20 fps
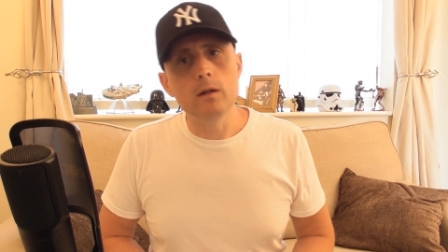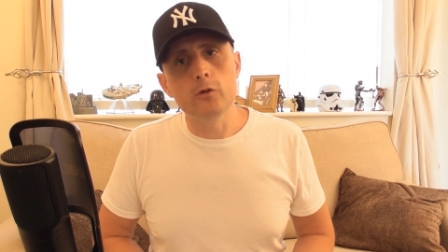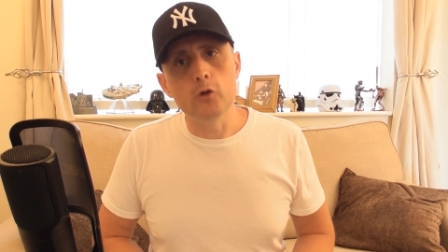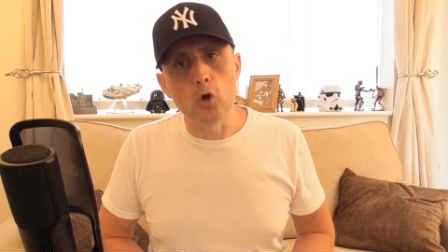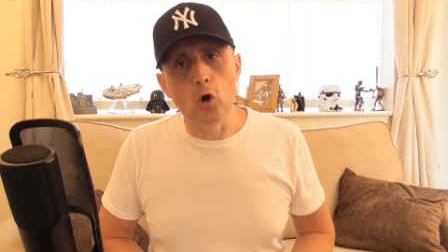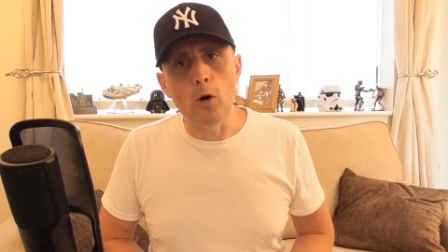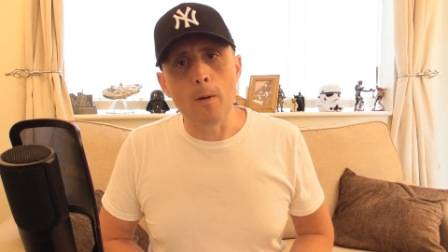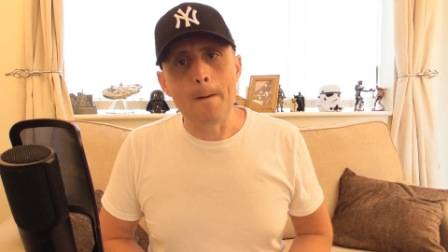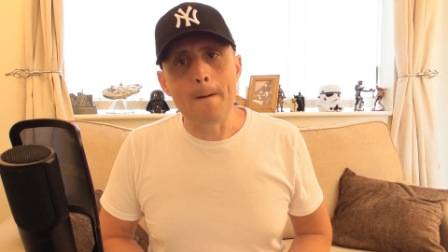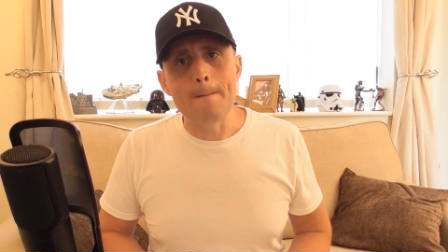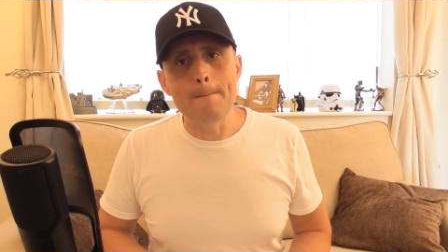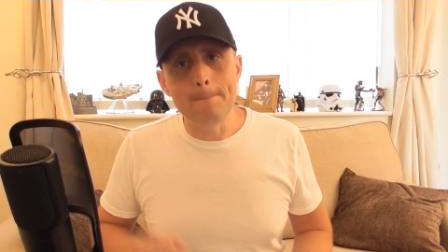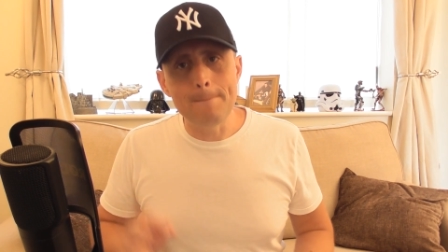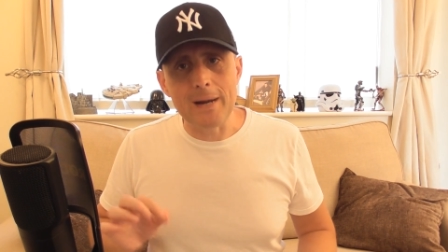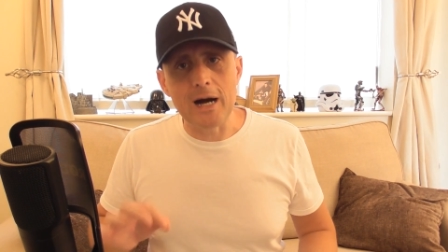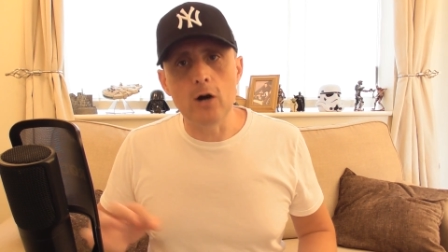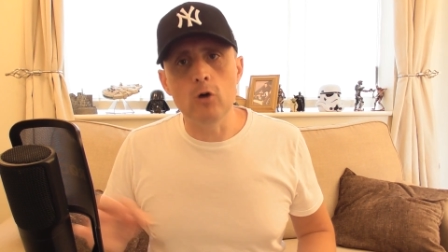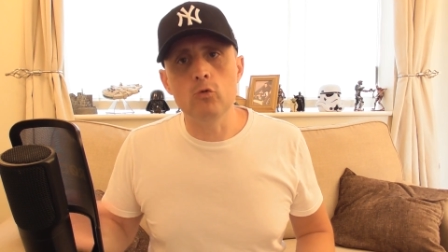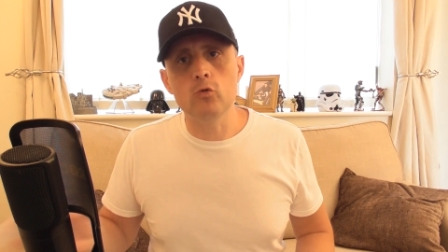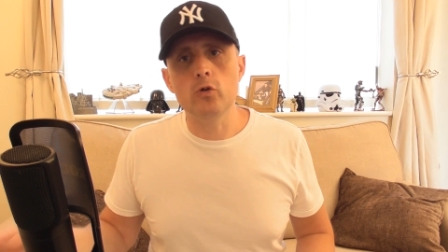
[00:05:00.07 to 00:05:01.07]
not
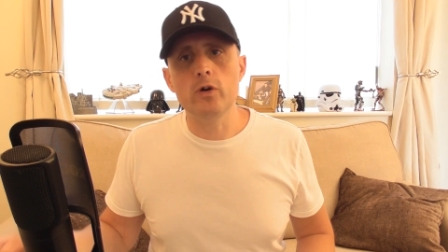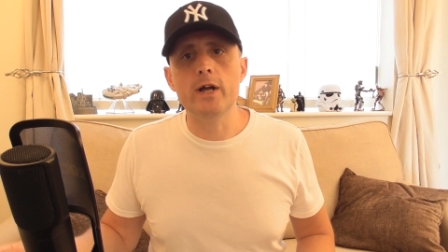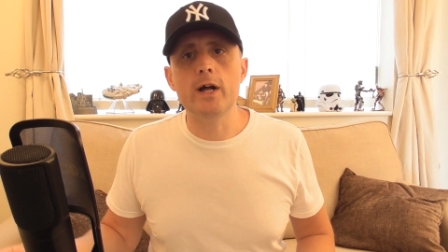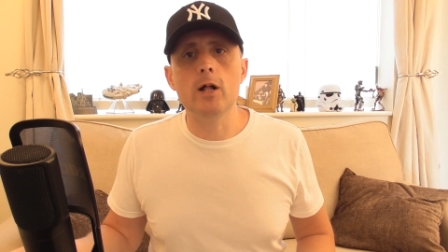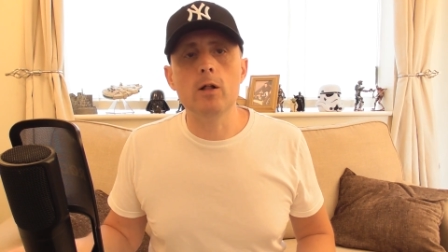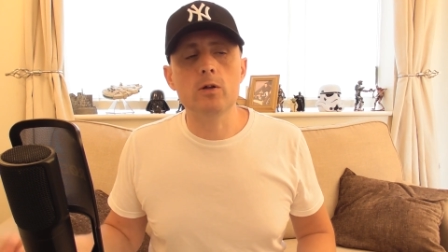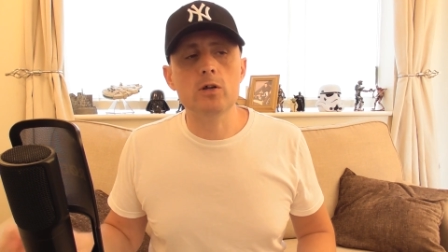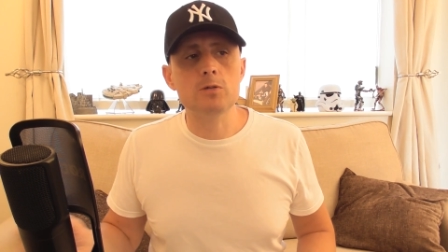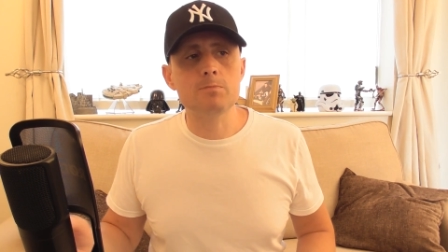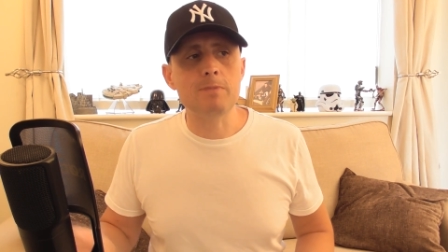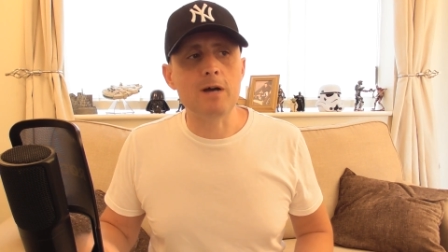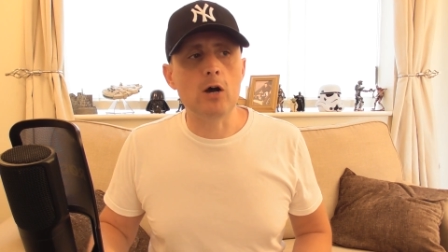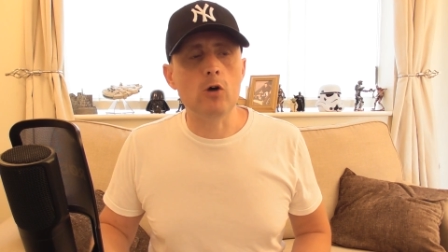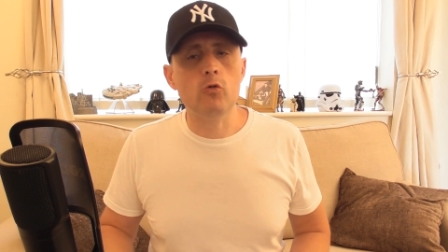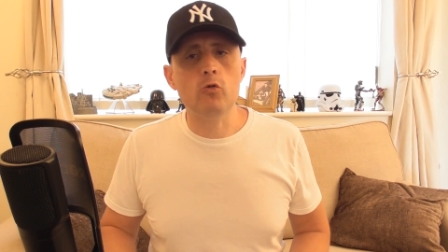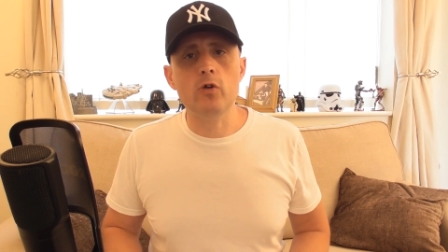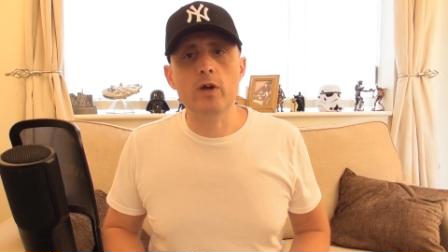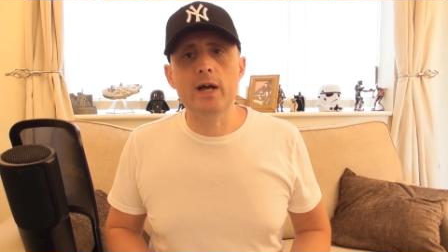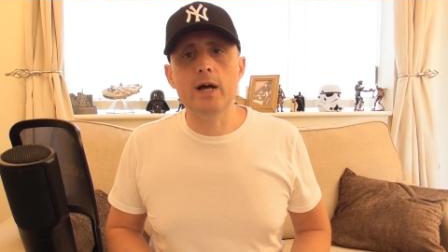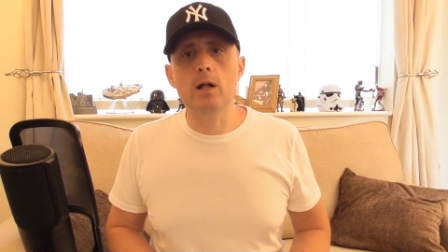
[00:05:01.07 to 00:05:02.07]
Battle Royale, because Battle
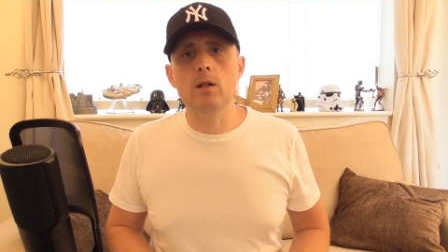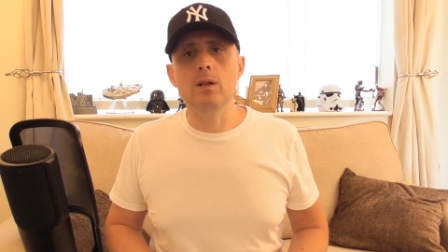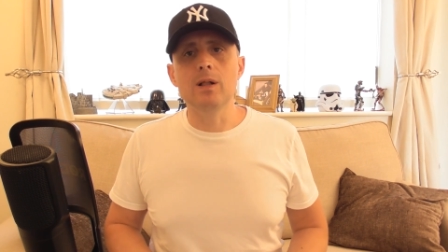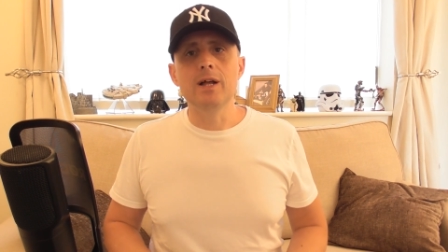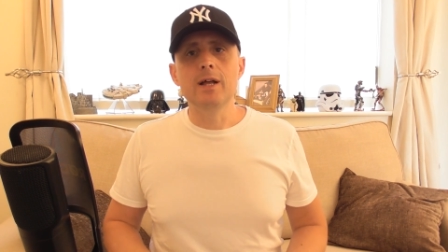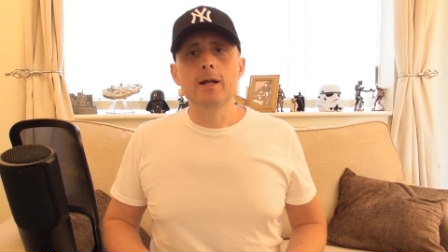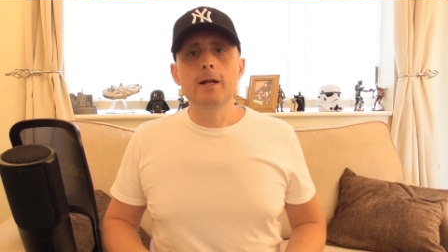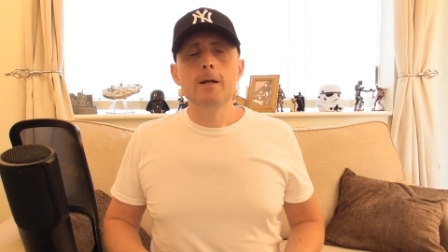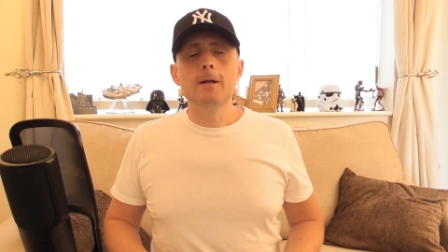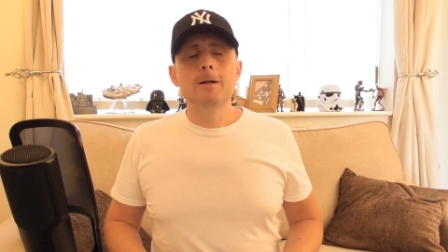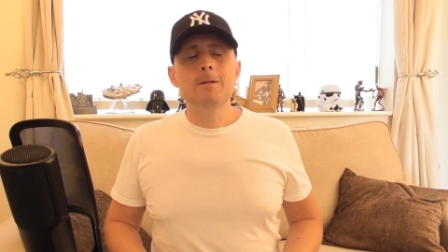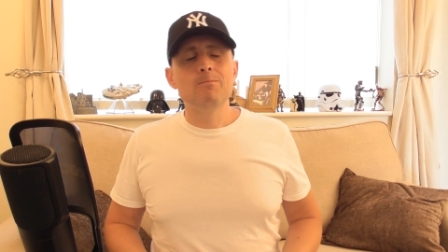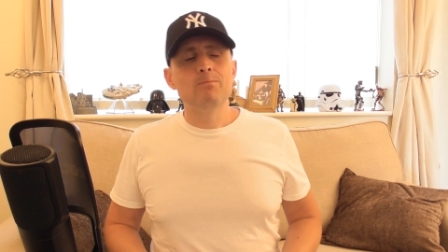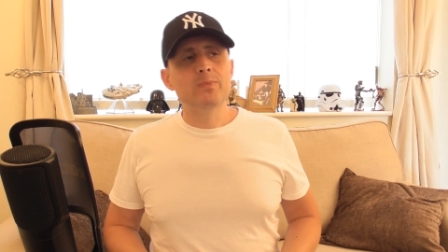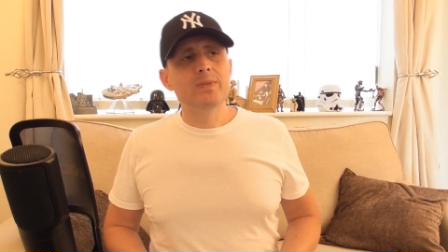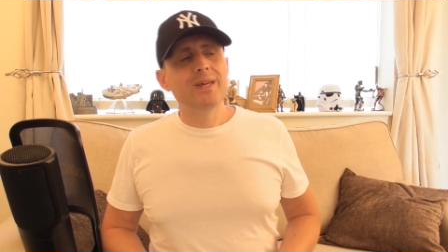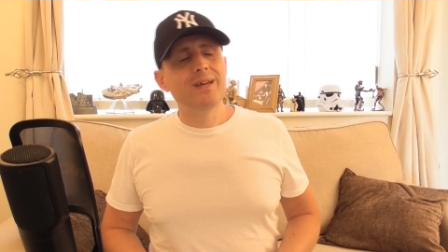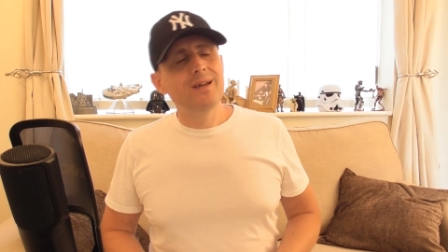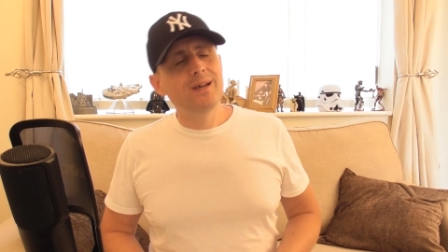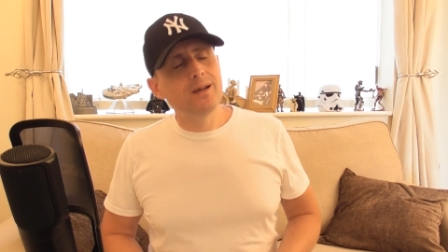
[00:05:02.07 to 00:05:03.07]
Royale,
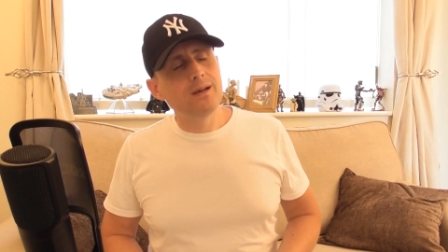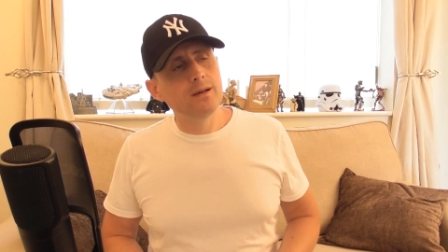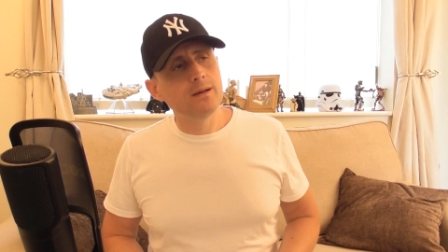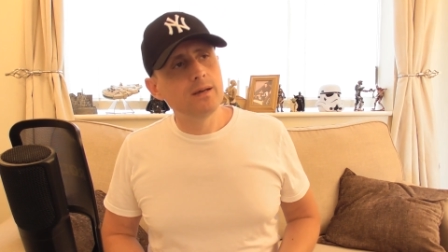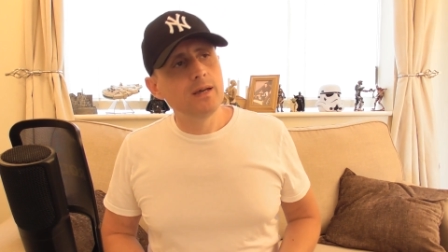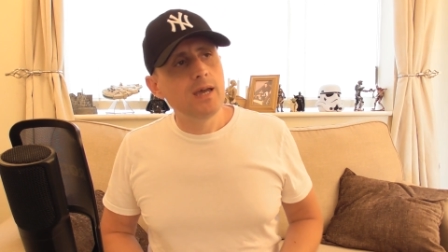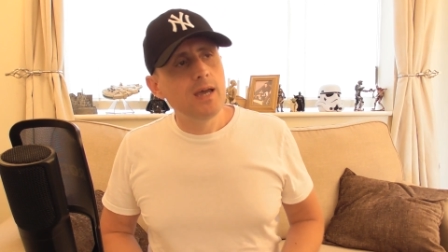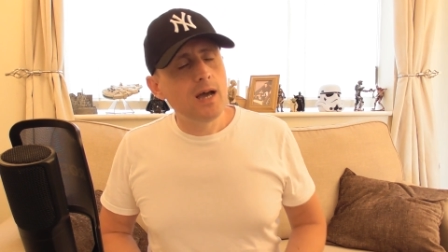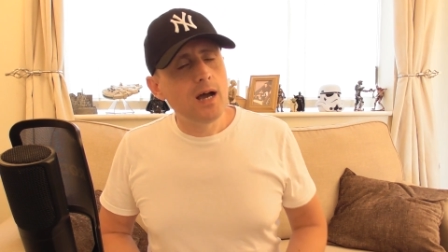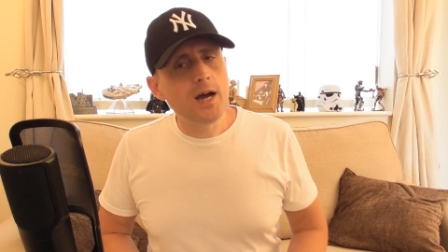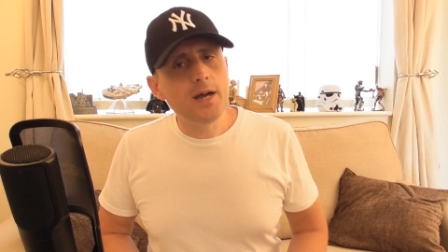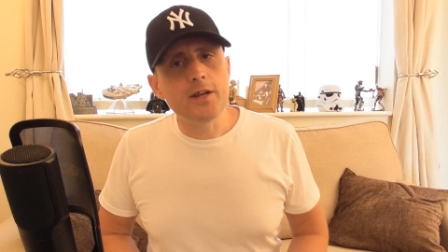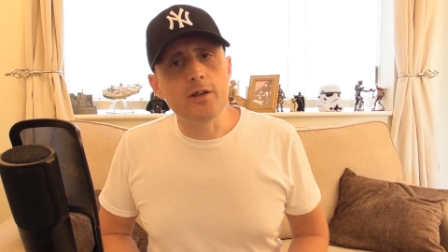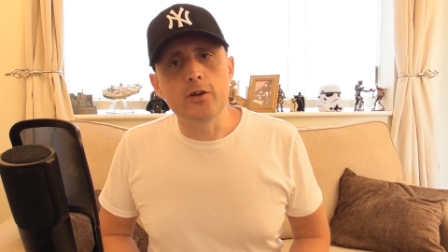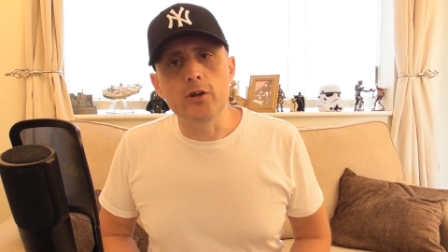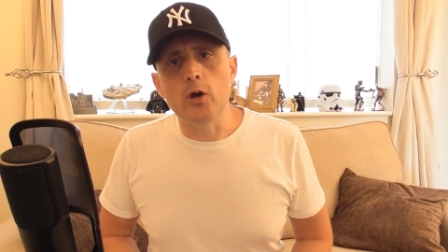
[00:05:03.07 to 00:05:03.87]
I don't